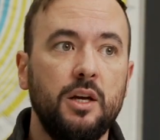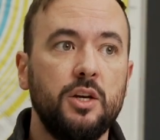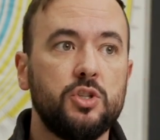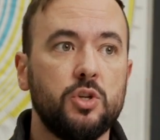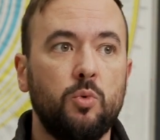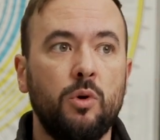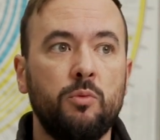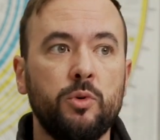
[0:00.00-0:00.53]

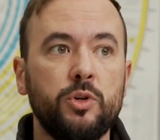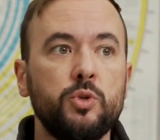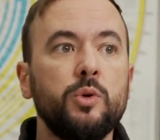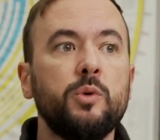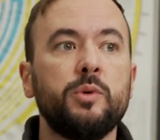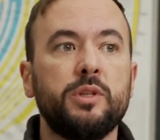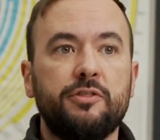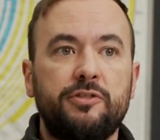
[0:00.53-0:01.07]
So when we're
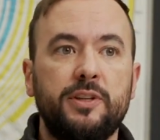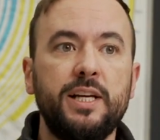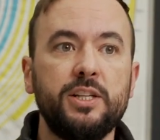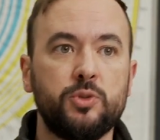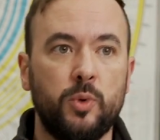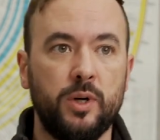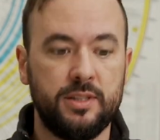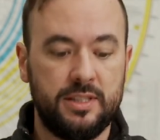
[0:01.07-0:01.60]
doing what the
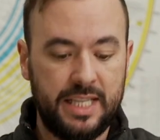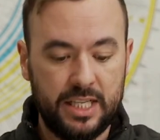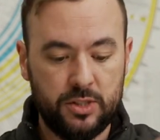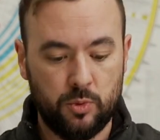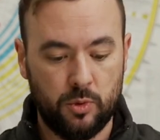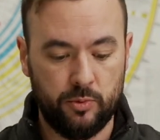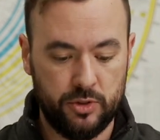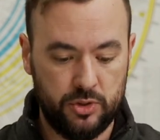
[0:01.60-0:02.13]
flesh wants,
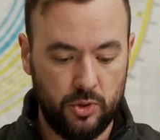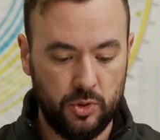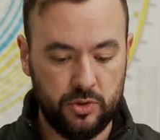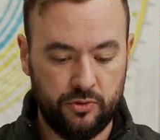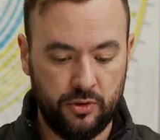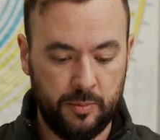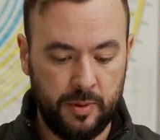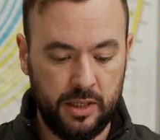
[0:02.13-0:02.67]
that's what
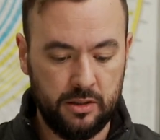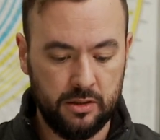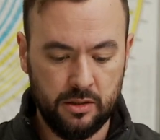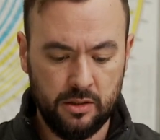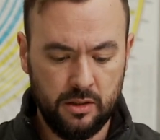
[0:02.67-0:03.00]
results from it.